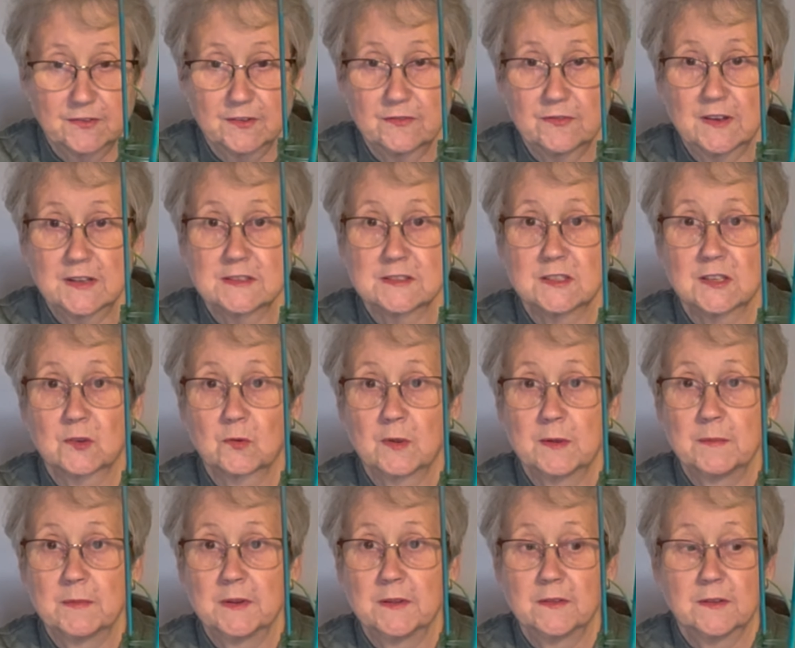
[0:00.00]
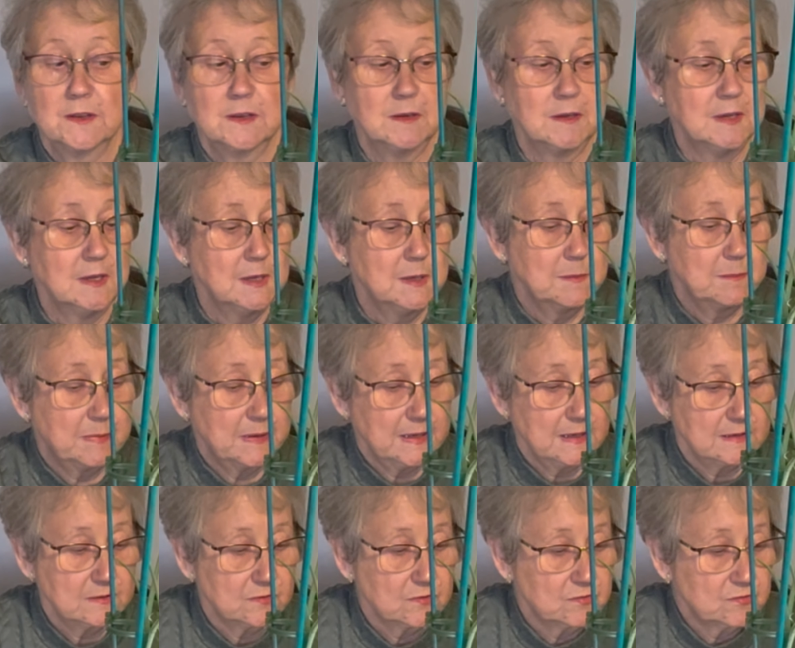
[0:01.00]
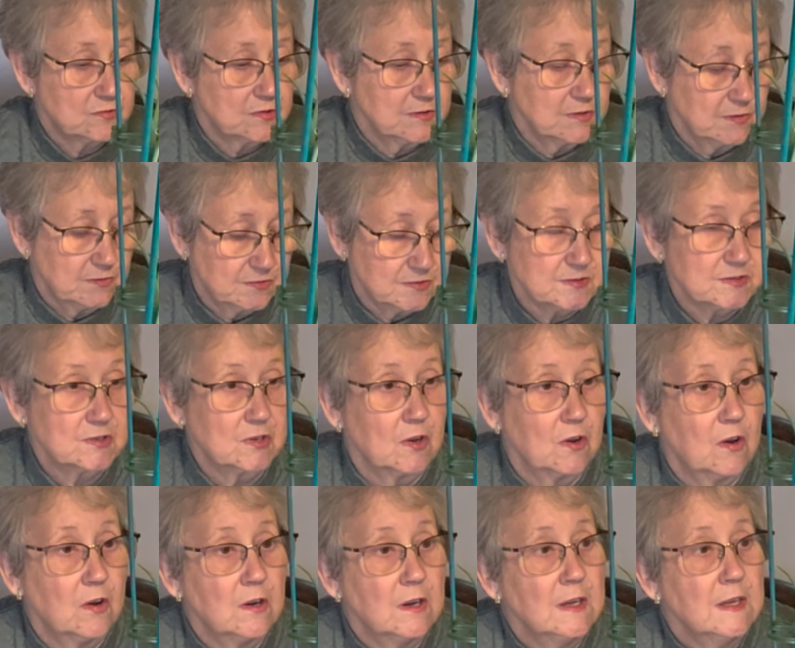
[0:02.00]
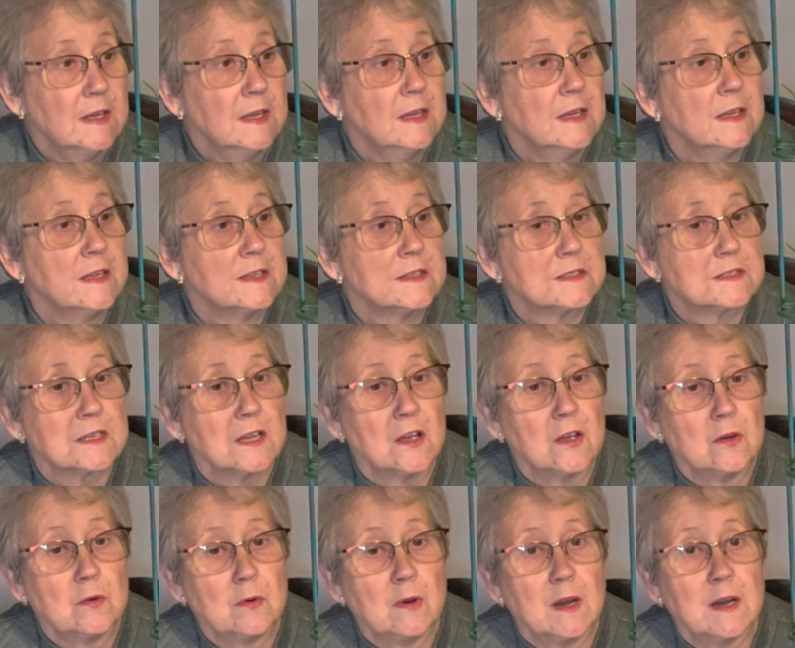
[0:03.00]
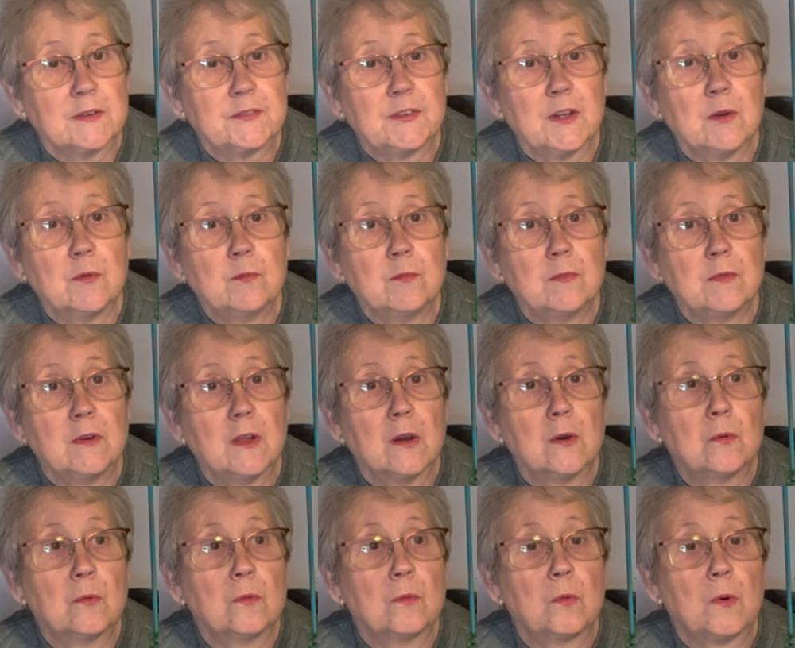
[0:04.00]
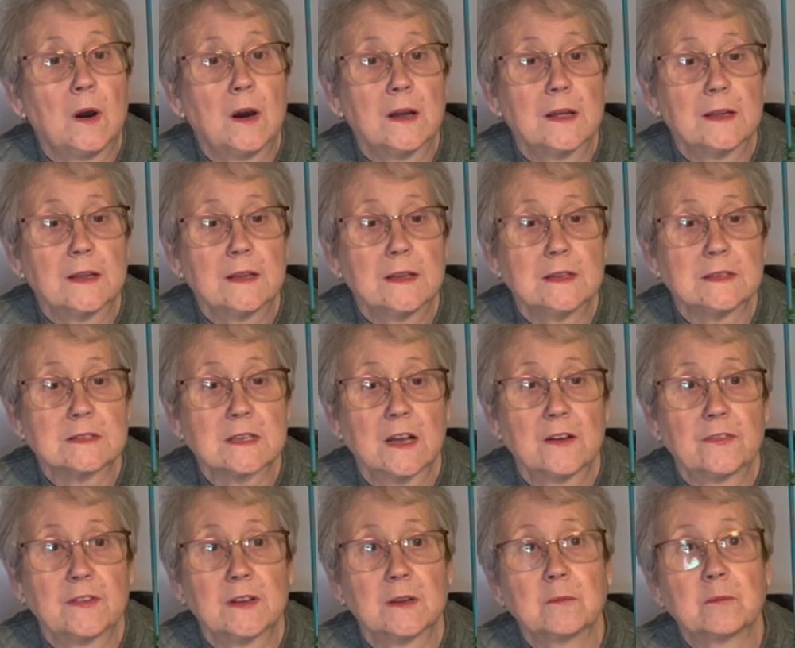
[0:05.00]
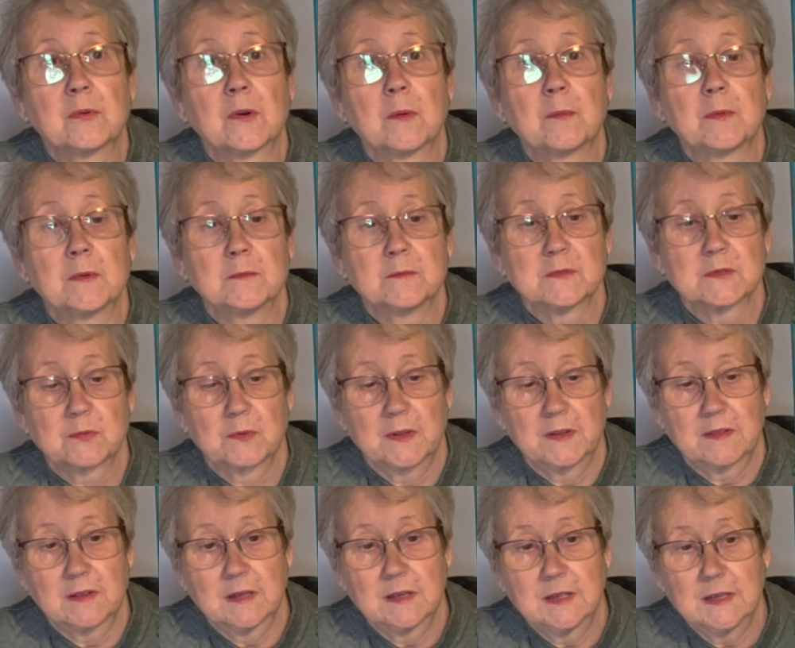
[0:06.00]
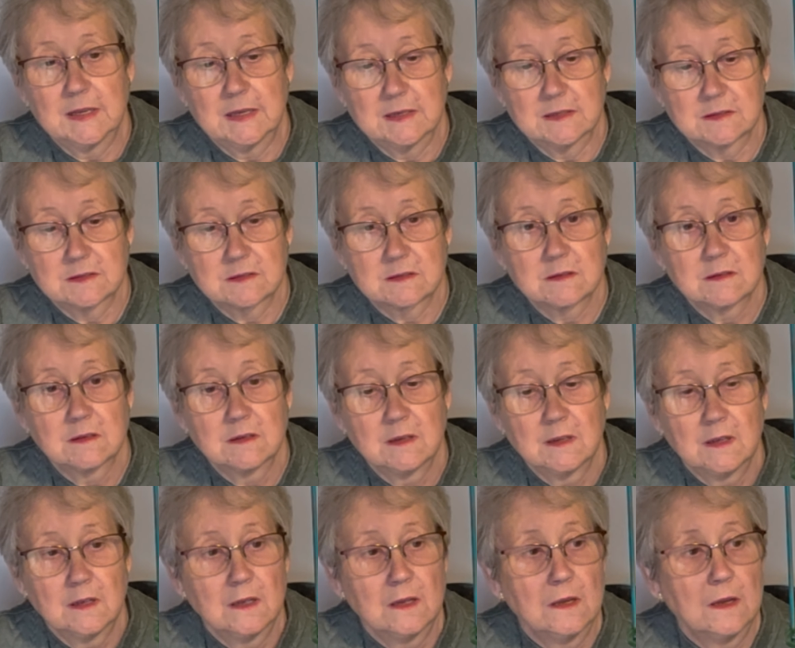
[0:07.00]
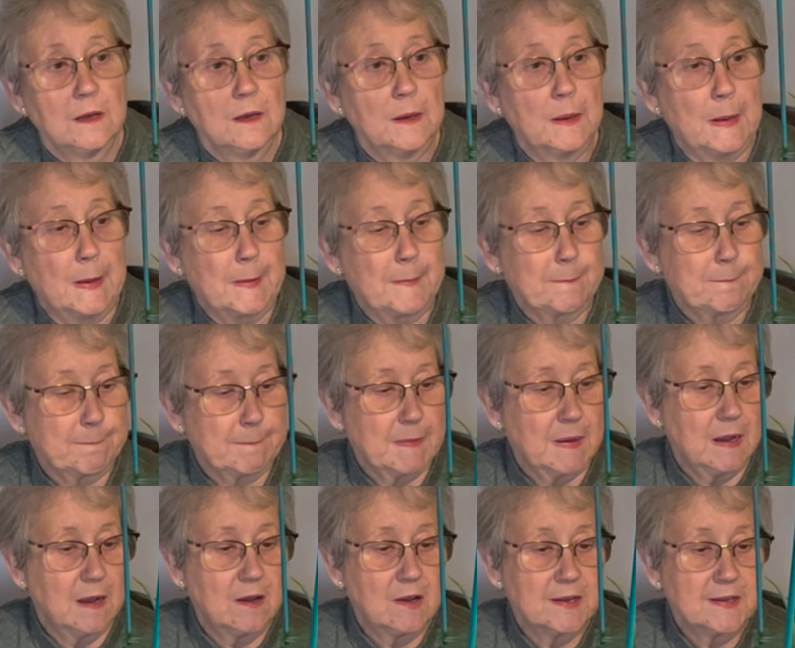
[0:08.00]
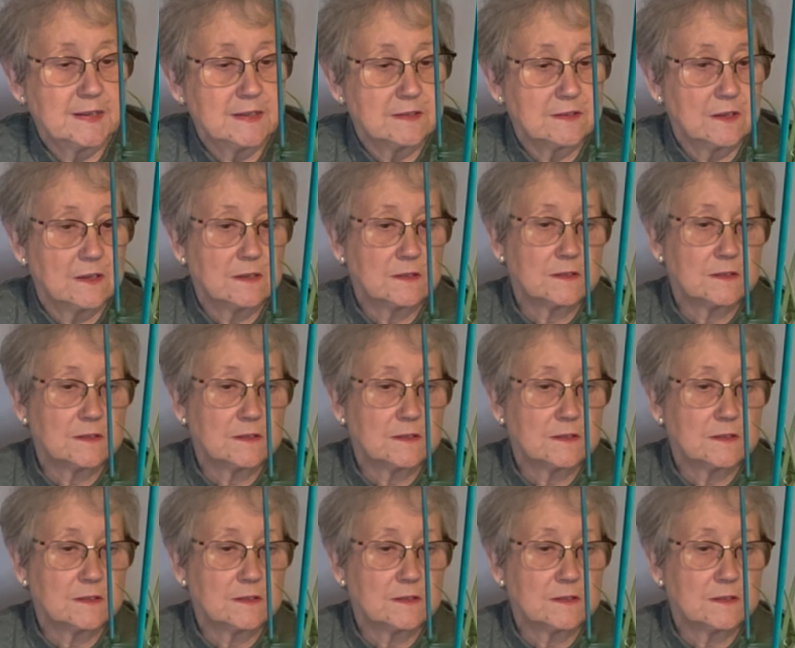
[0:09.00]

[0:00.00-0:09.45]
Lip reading: the fancy equipment that Pete Treluffa's got. So I don't know why he's having problems with his. I